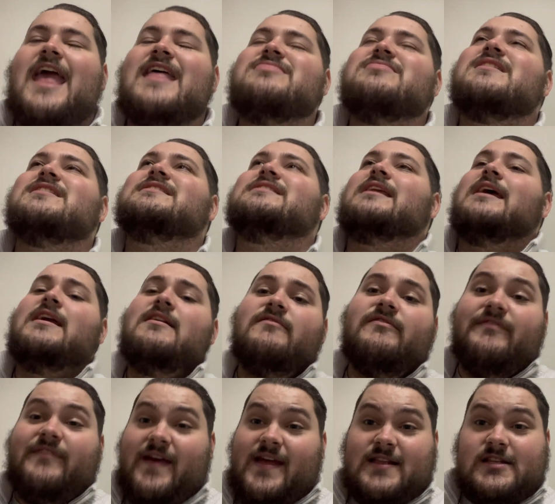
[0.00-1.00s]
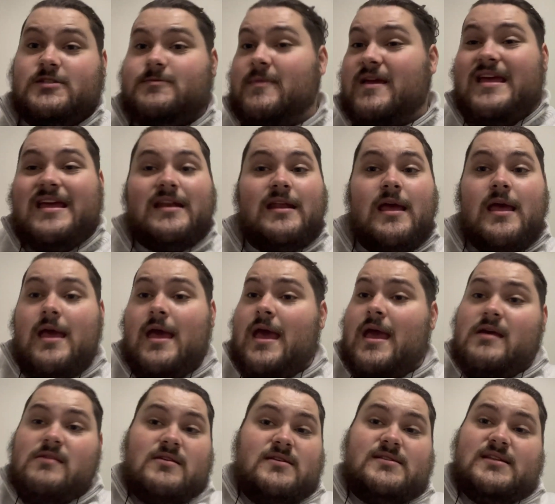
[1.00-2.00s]
And the defense, man,
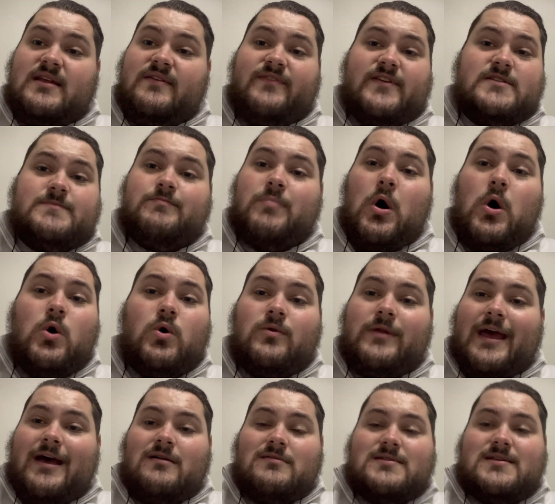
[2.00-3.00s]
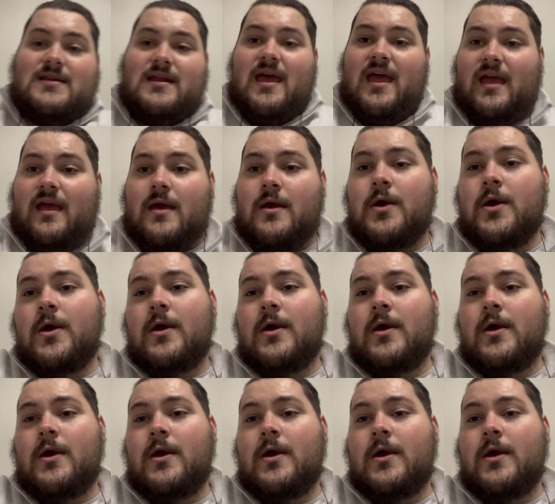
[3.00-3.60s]
this defense balled out today.